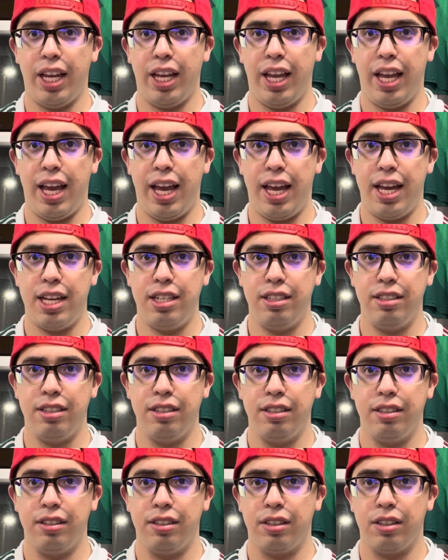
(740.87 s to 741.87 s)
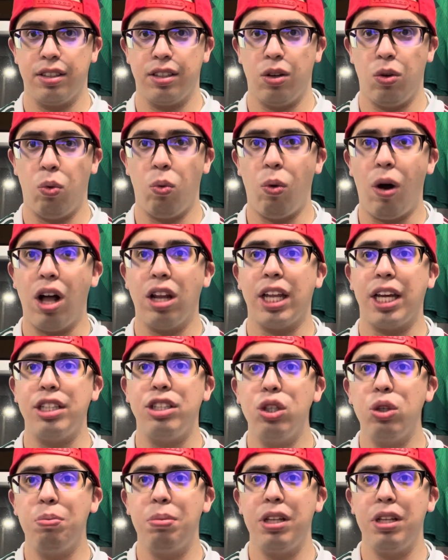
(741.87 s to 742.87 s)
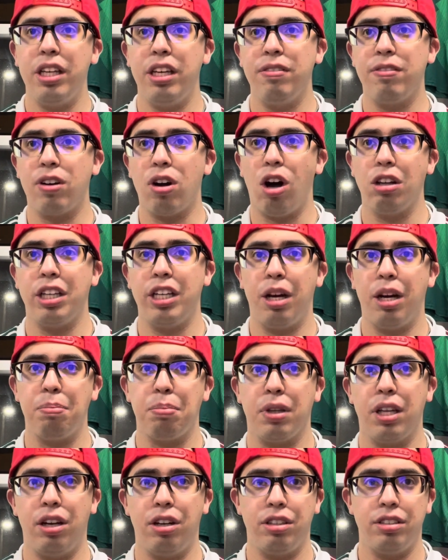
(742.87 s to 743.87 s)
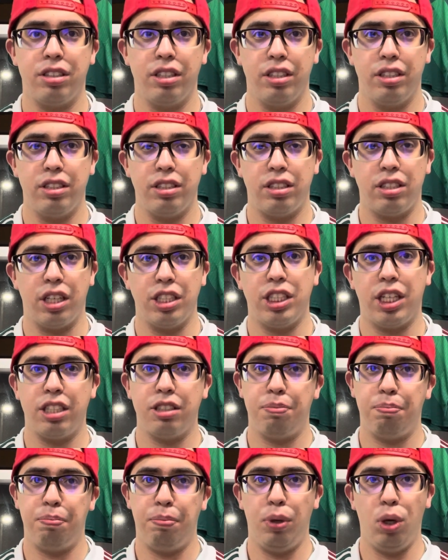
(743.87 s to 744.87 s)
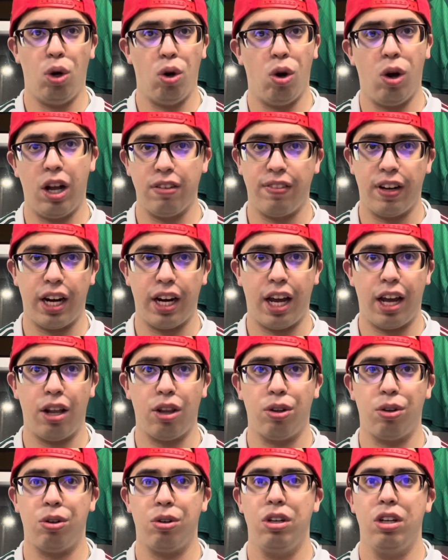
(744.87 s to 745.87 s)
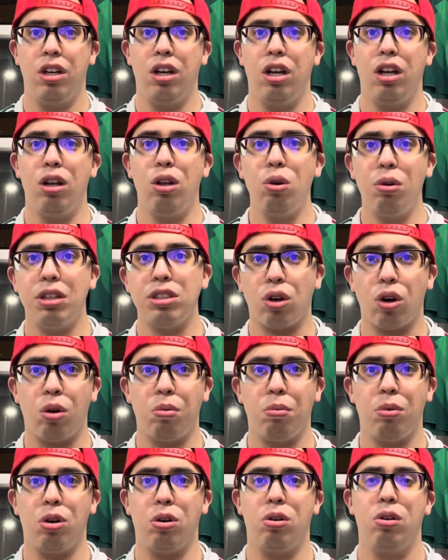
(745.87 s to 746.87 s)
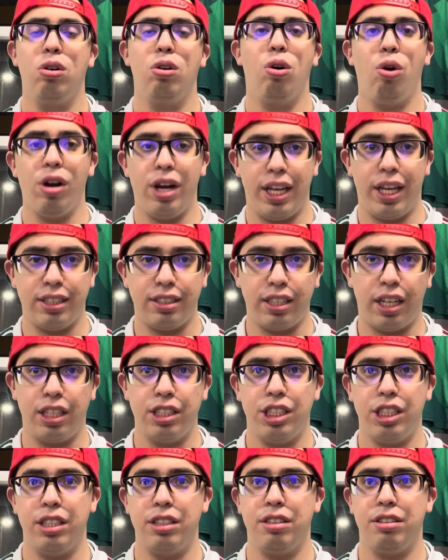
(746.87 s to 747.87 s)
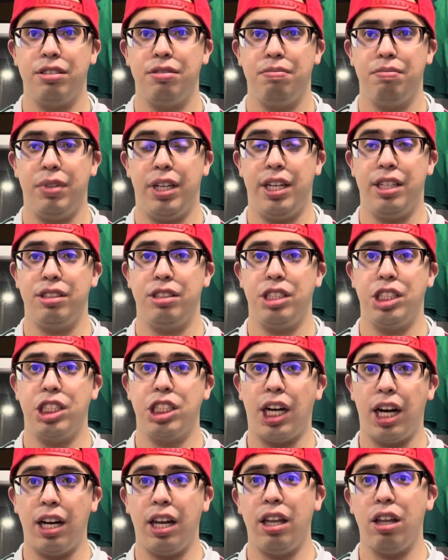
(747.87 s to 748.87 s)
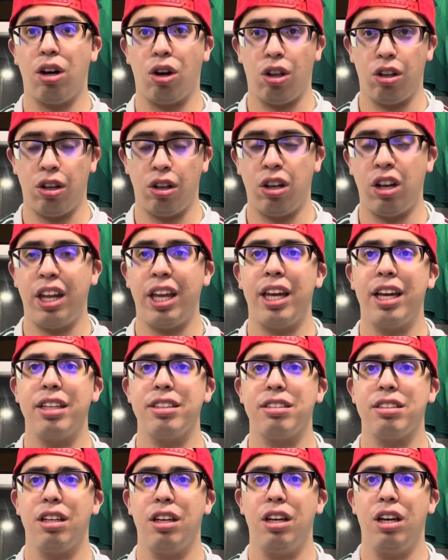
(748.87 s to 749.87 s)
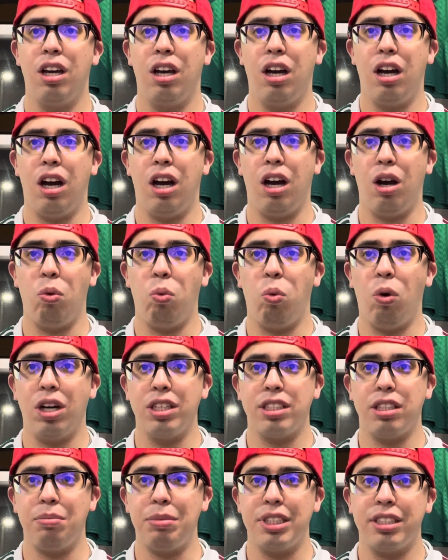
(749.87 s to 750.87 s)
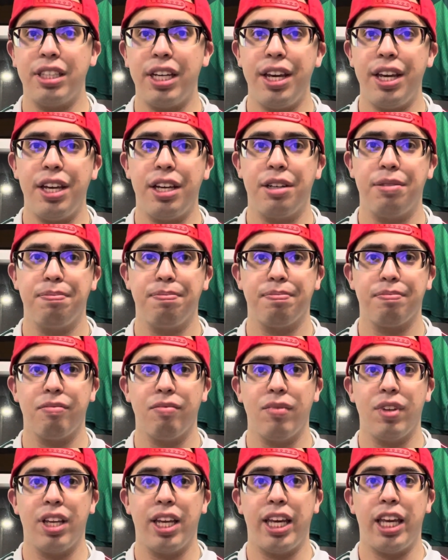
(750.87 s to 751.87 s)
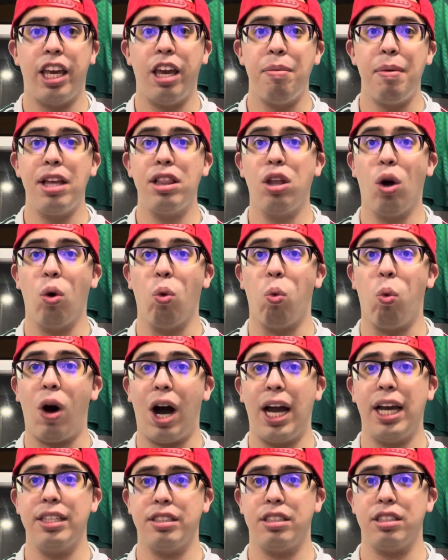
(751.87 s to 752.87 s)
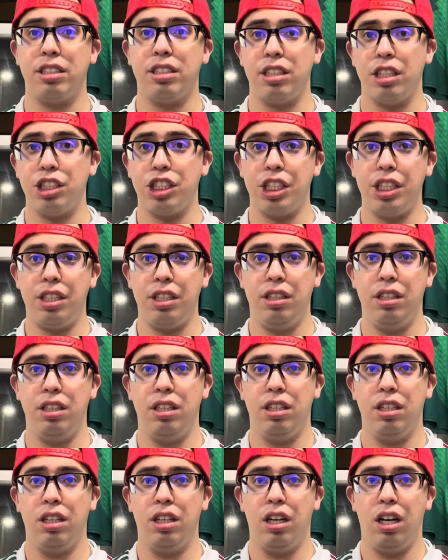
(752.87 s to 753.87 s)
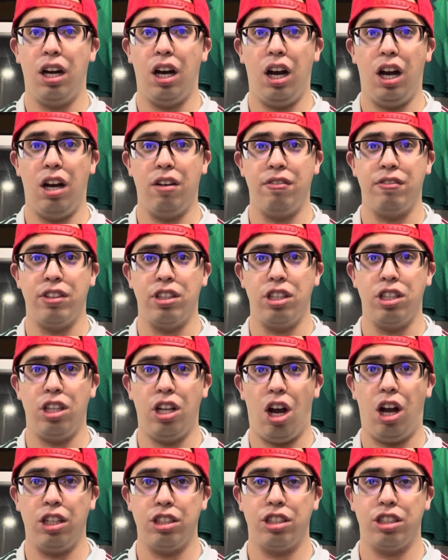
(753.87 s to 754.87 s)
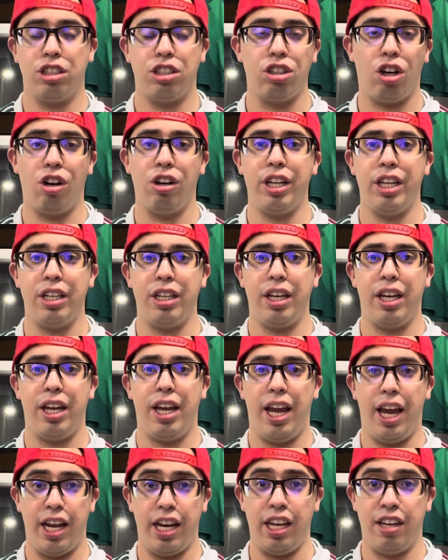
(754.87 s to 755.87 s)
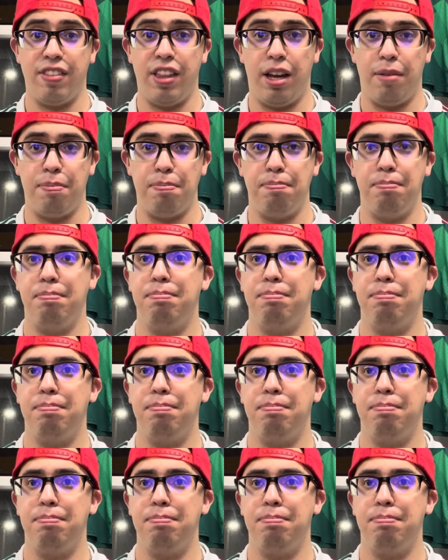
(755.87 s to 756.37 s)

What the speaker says: And while I do believe calling up players such as Piojo Alvarado, Luis Romo, Jorge Sanchez, and Charlie Rodriguez was a mistake, he made the wise decision of not starting any of them.